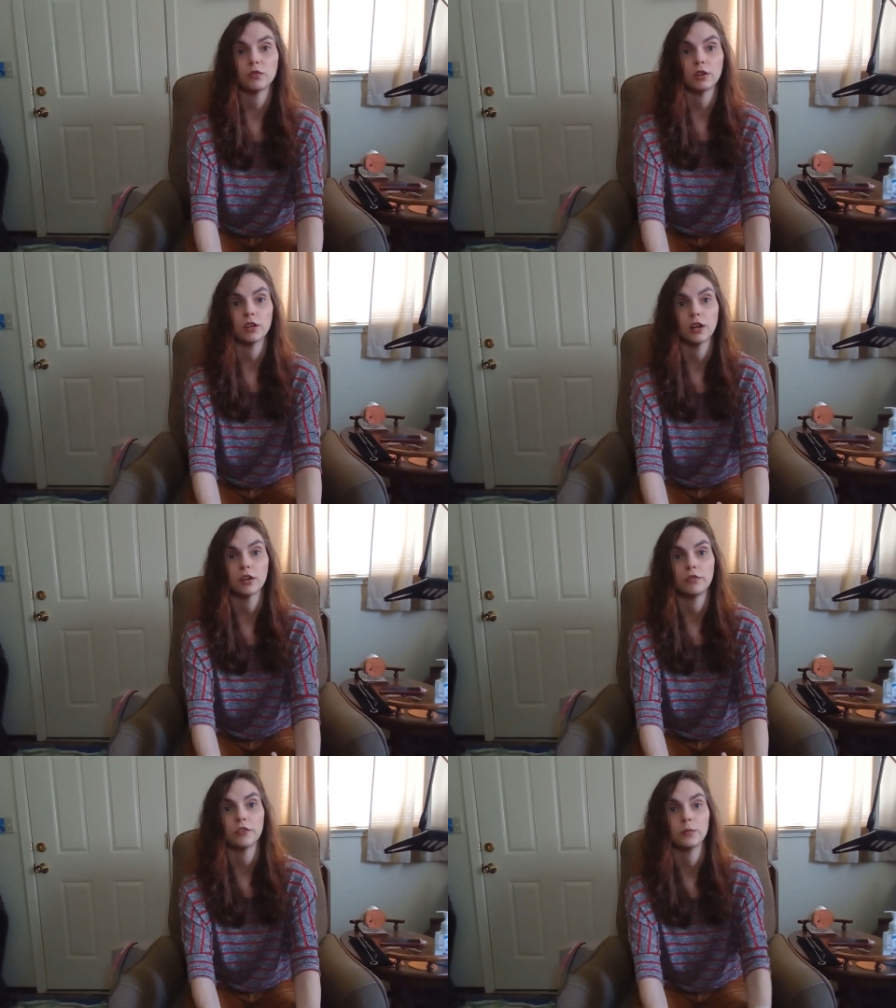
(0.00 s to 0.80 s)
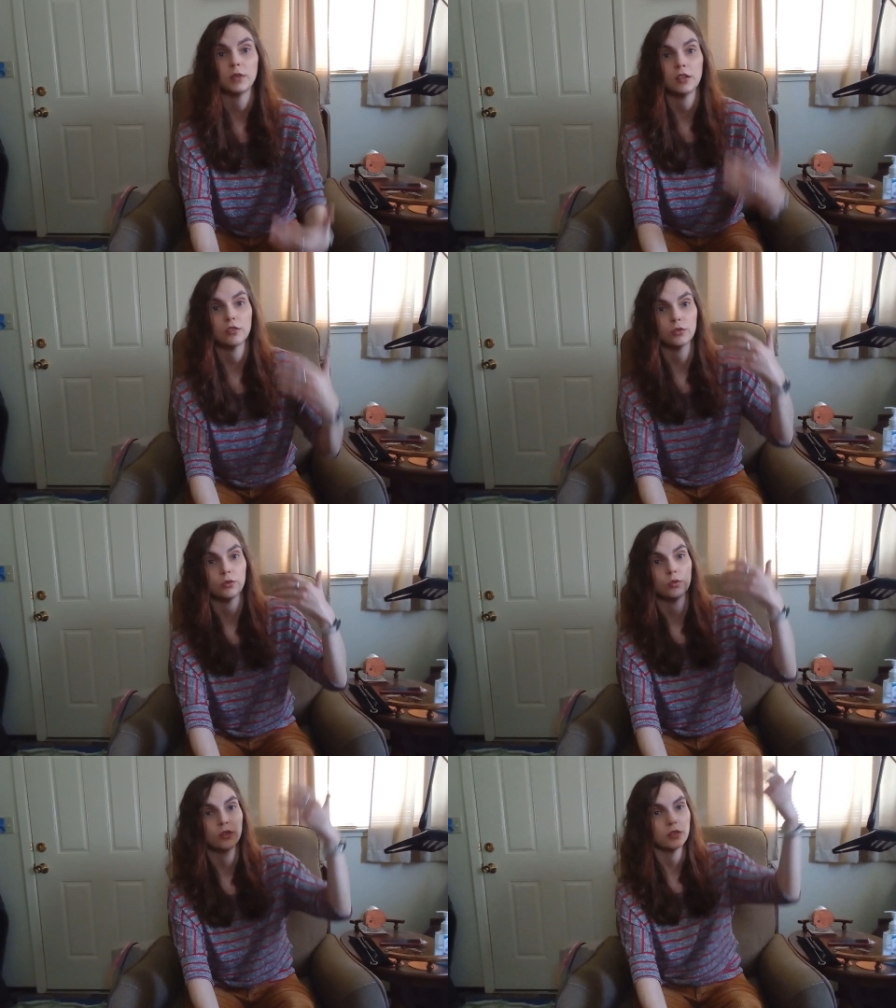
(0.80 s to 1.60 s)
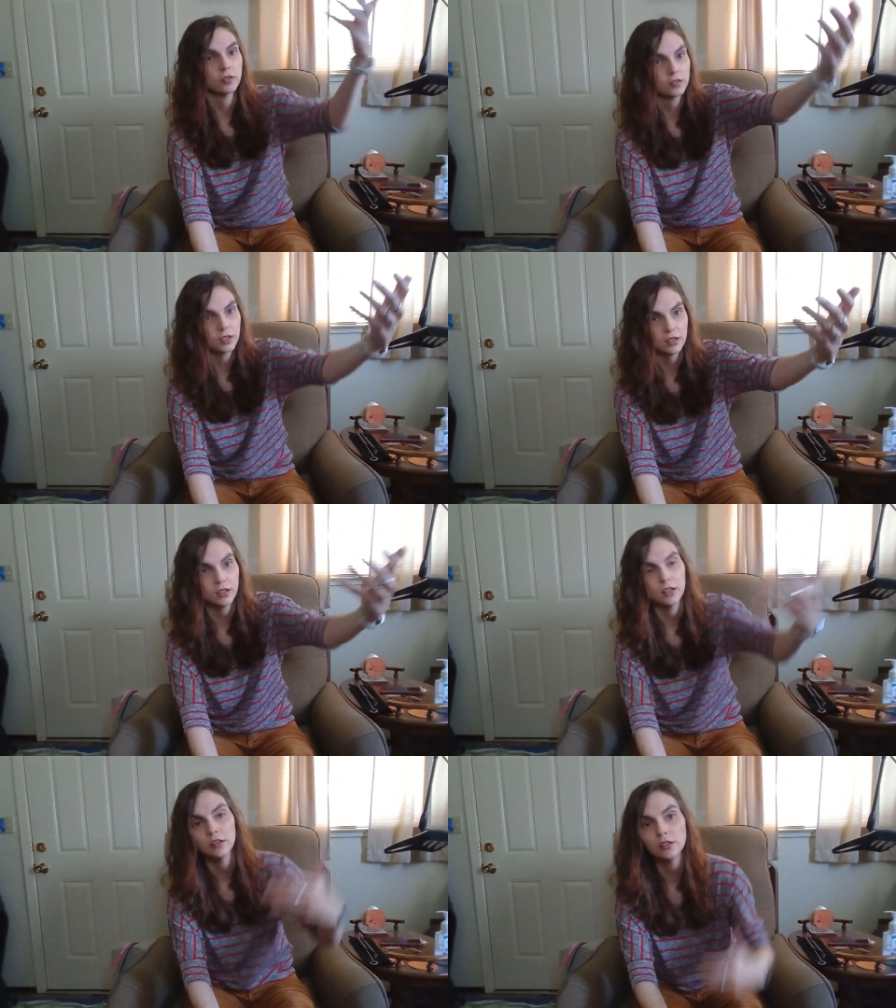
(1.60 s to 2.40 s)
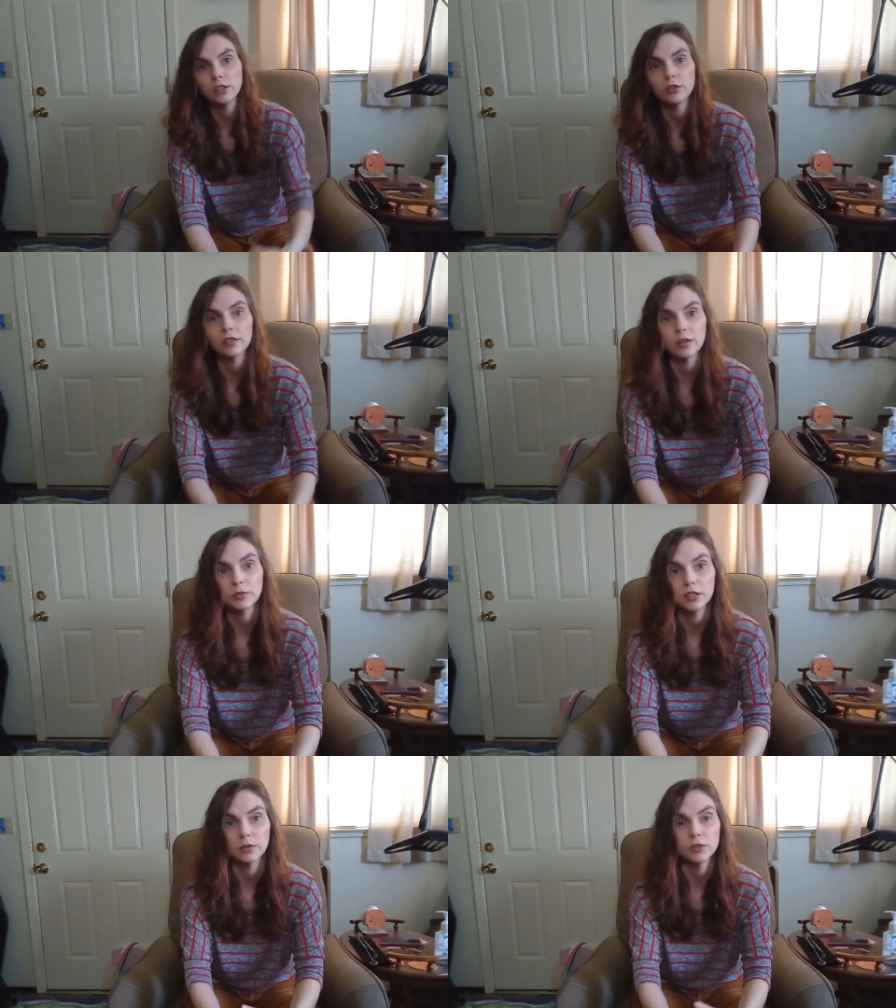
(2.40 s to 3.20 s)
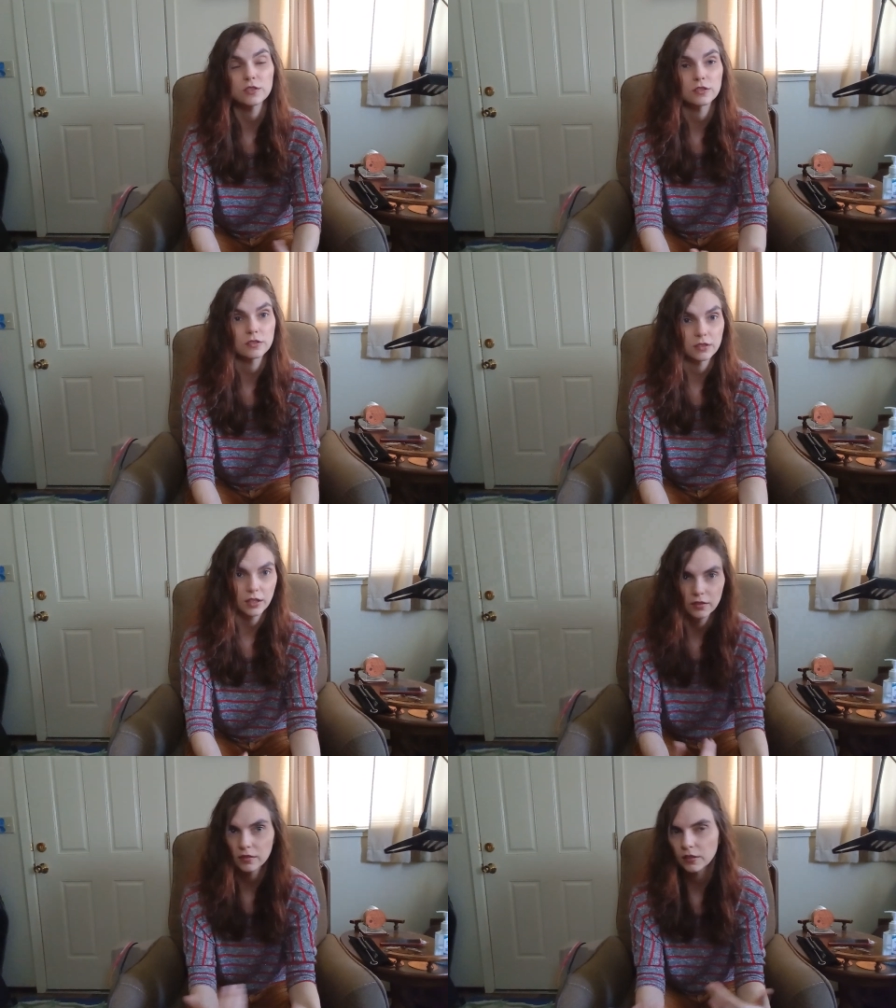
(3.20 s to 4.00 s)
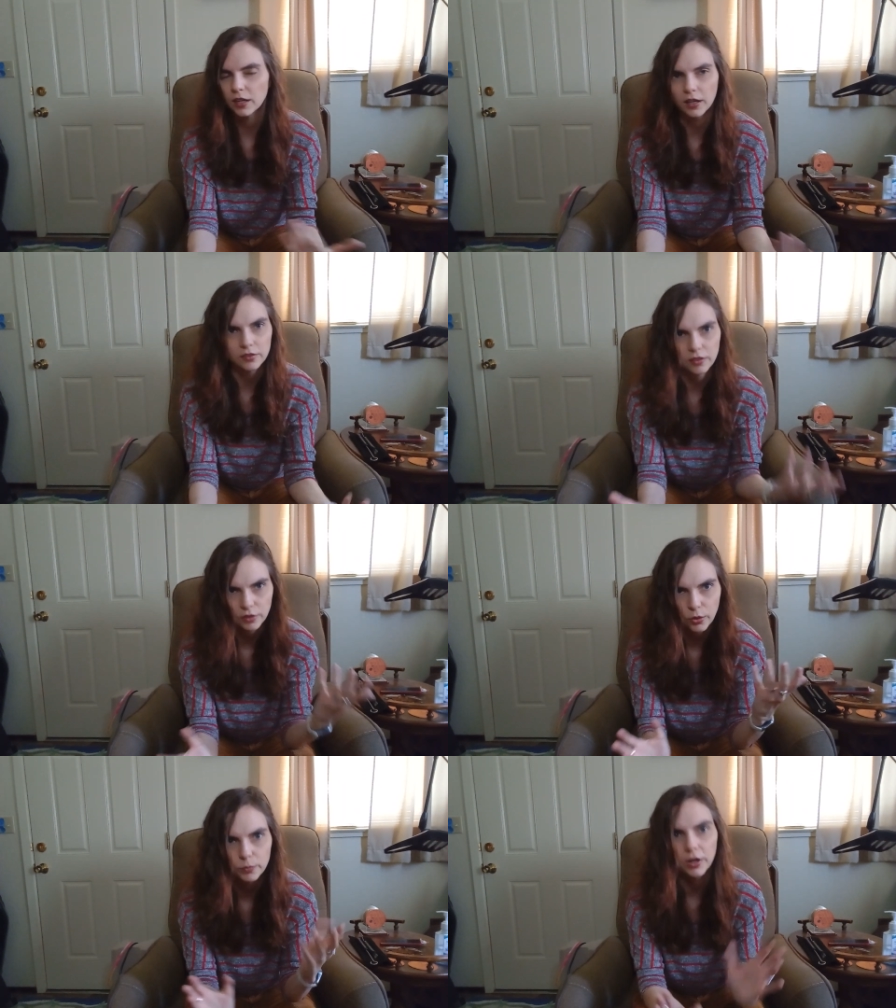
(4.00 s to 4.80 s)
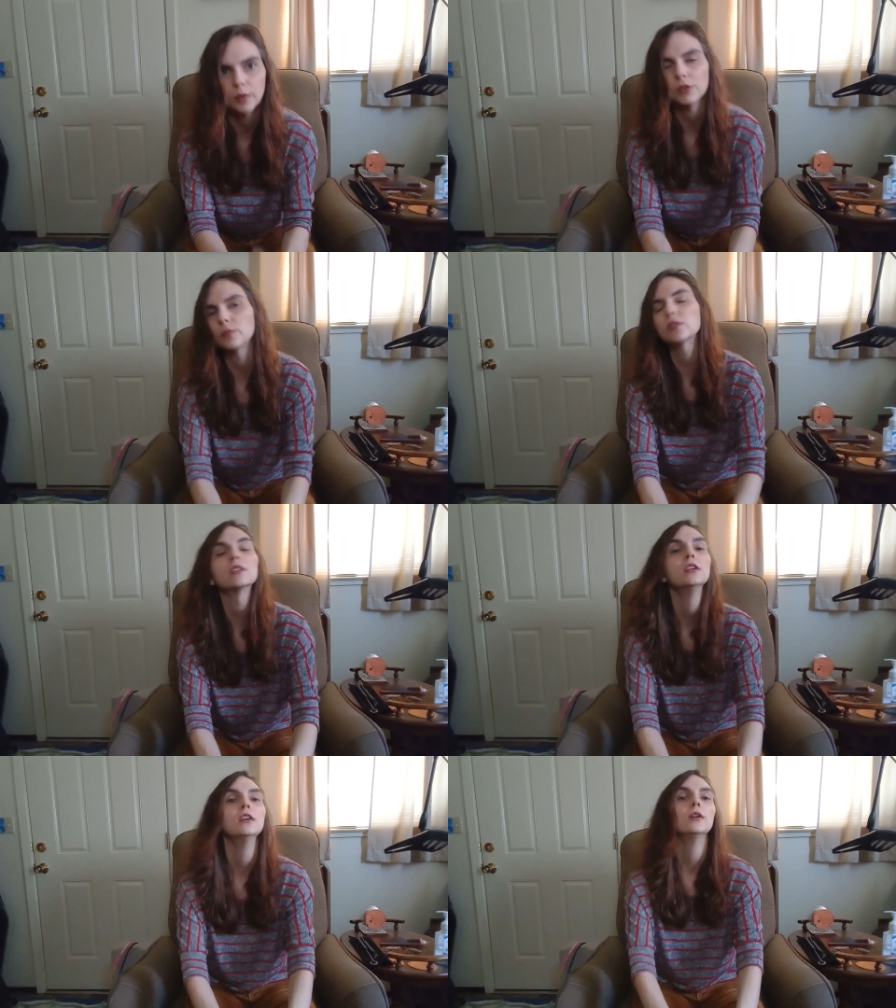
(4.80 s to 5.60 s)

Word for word: it very hard for me to see the lyrics up there, which has caused its own problems.